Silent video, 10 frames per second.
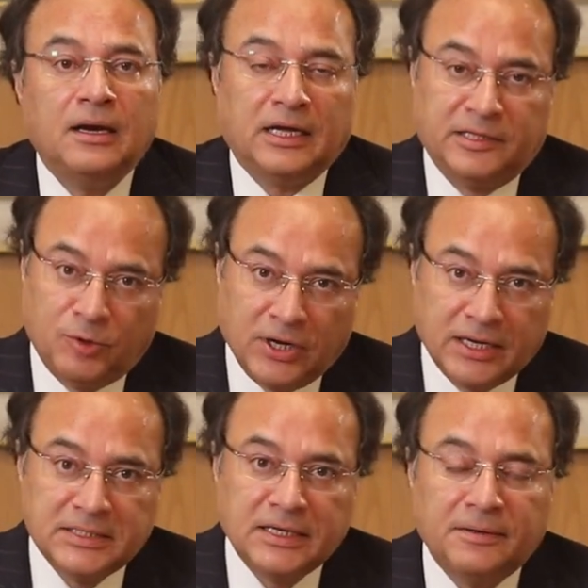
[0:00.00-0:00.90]
Atif
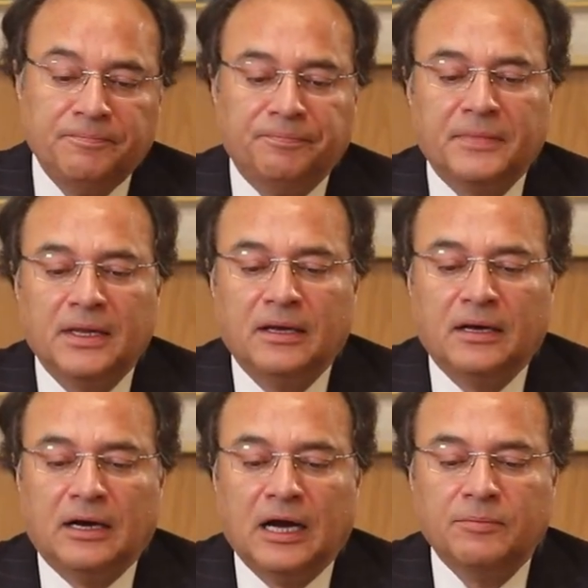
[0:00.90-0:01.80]
Bukhari Saab,
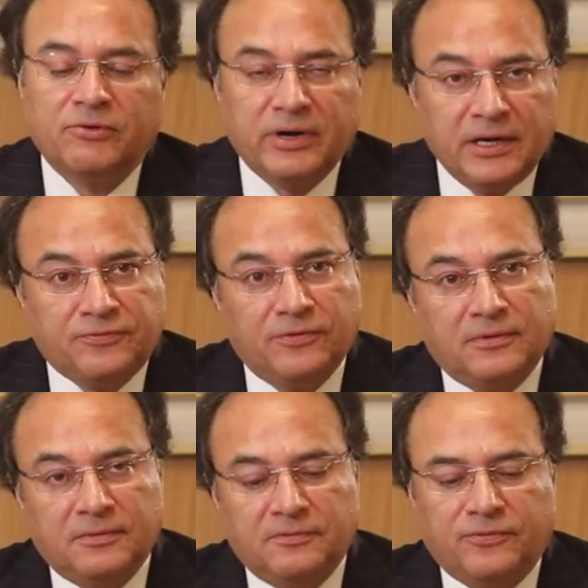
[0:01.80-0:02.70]
I am
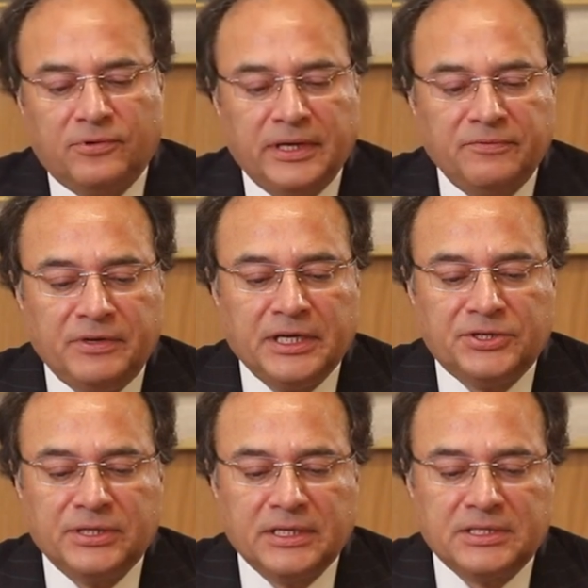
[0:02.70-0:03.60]
grateful for the
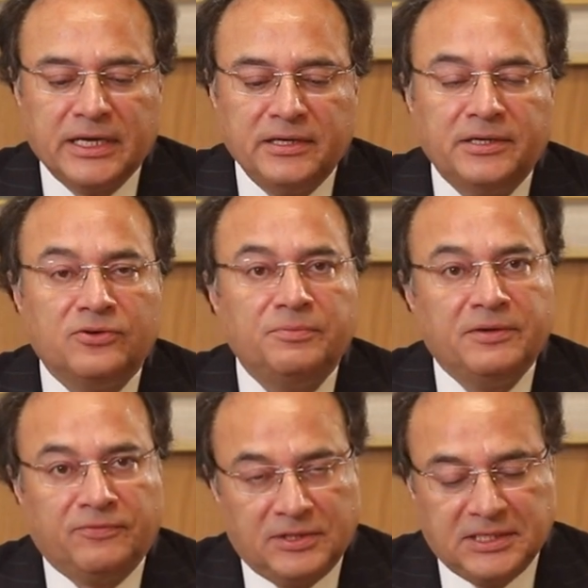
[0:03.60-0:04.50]
invitation extended to
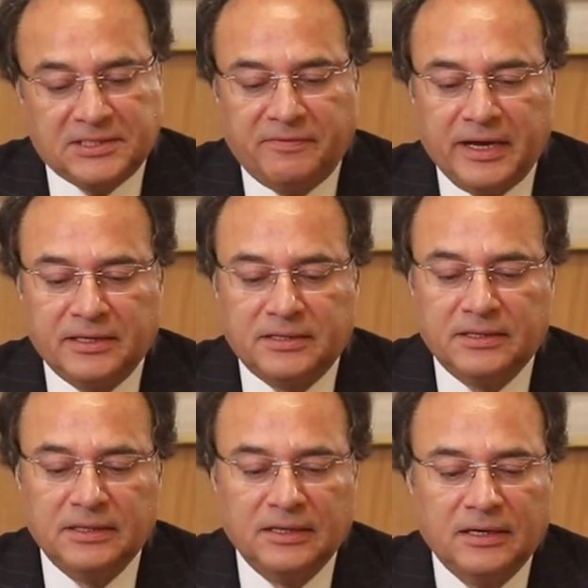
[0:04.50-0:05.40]
me for this
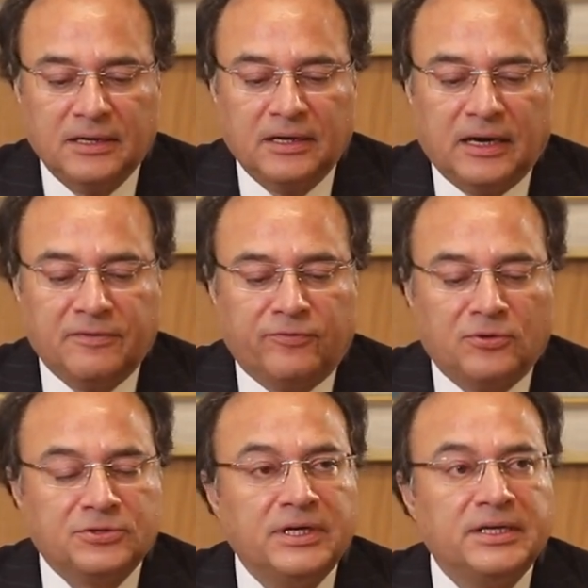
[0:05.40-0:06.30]
event.
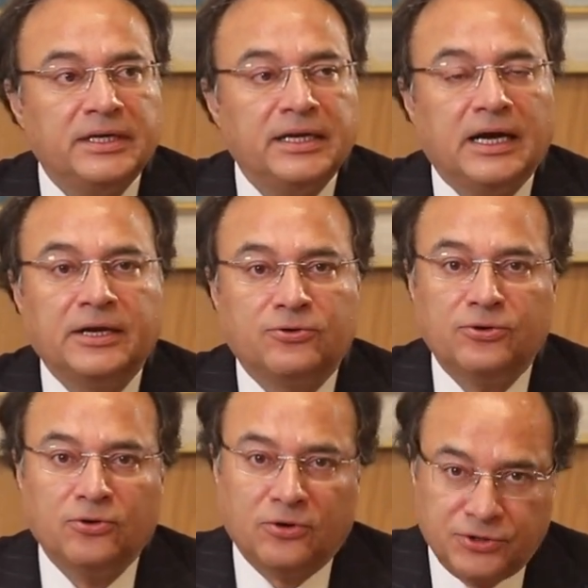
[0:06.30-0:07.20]
Unfortunately, I
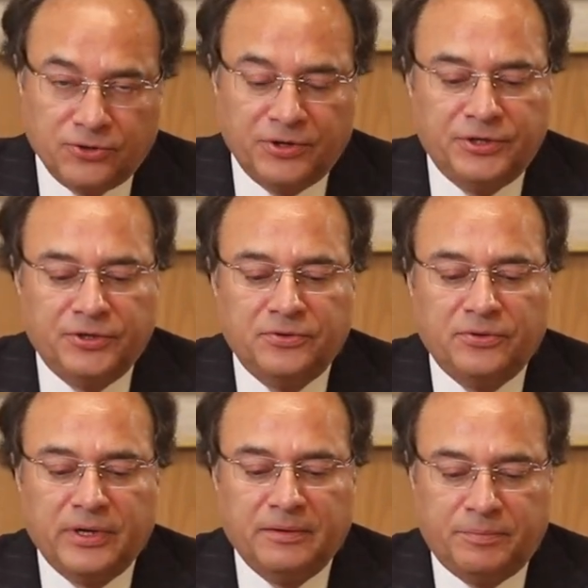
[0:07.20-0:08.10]
could not join
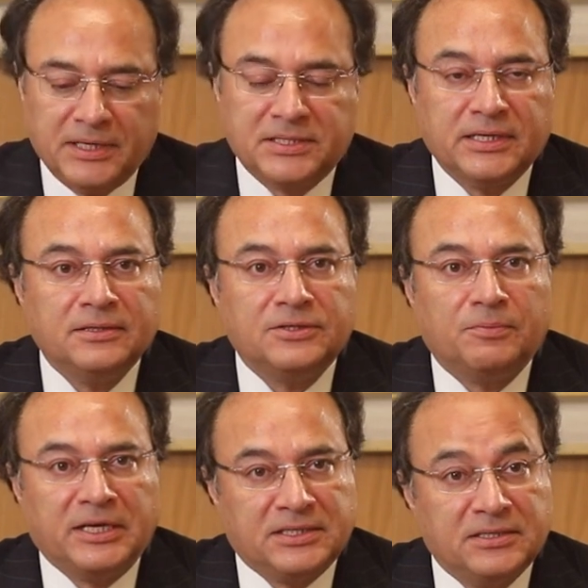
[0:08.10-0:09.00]
you in person, so
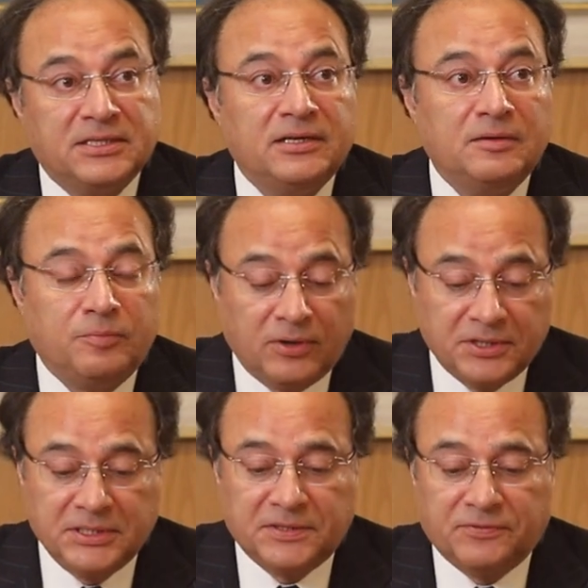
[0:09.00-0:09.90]
my sincere
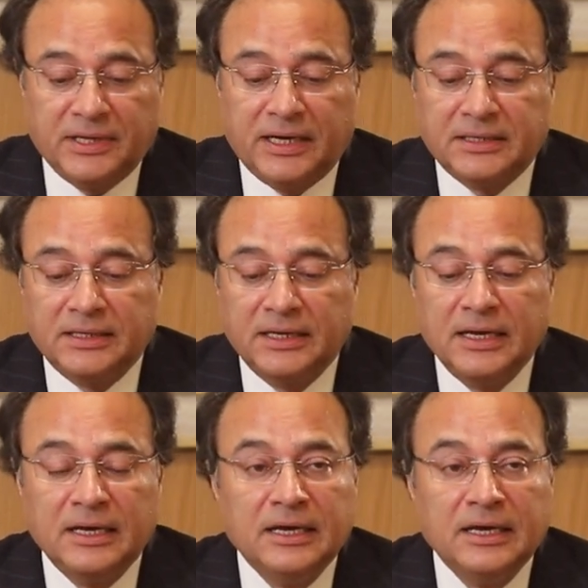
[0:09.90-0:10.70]
apologies for that.